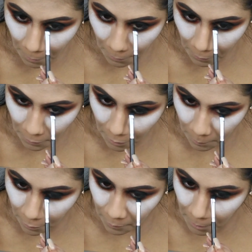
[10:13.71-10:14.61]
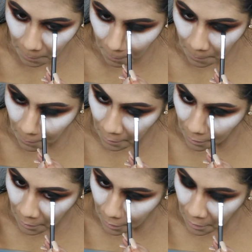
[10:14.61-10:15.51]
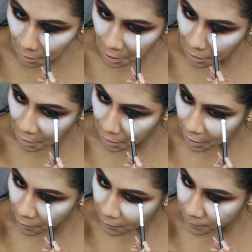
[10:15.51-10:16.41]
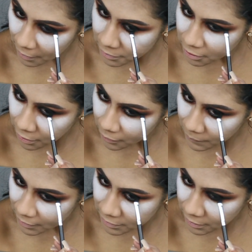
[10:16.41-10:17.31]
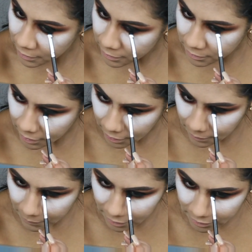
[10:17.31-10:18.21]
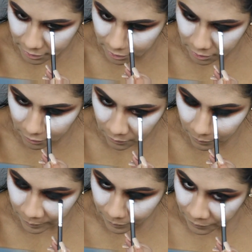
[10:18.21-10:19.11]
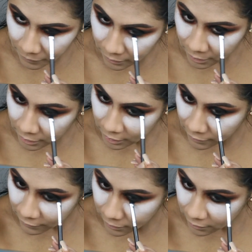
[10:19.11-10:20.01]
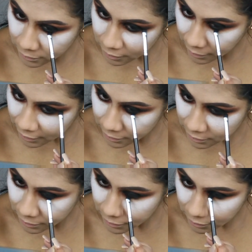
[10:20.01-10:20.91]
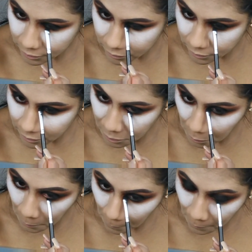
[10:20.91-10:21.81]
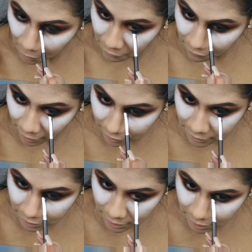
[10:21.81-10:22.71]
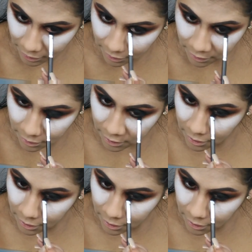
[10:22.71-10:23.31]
on top of it. And again, with black shadow, you want to take your time because it's so difficult trying to perfect it and